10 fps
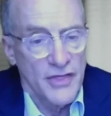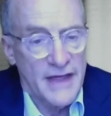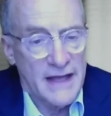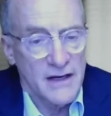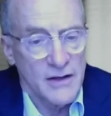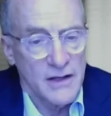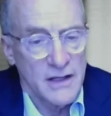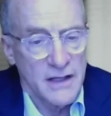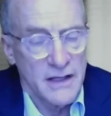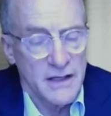that
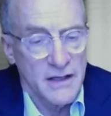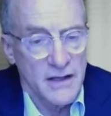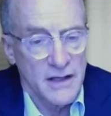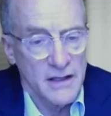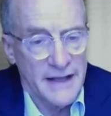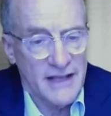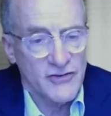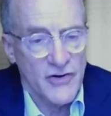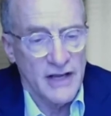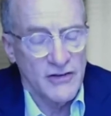in the
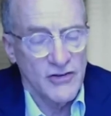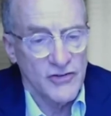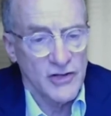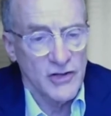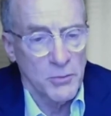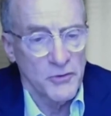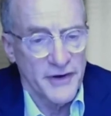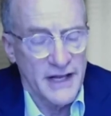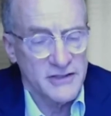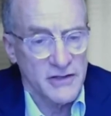last crisis, the global
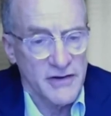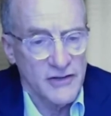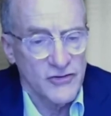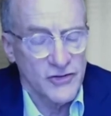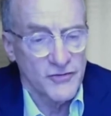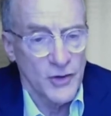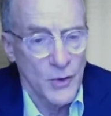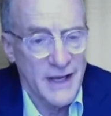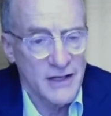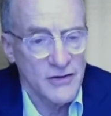financial crisis of
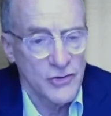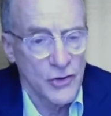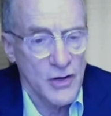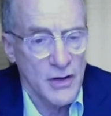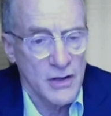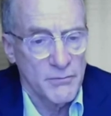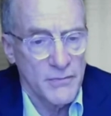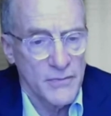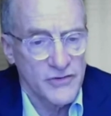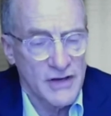2008, took
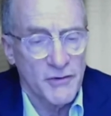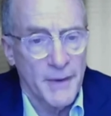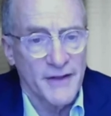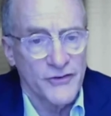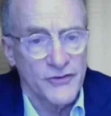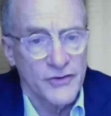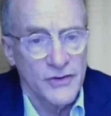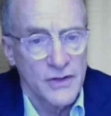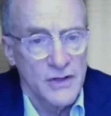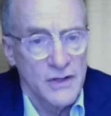several months.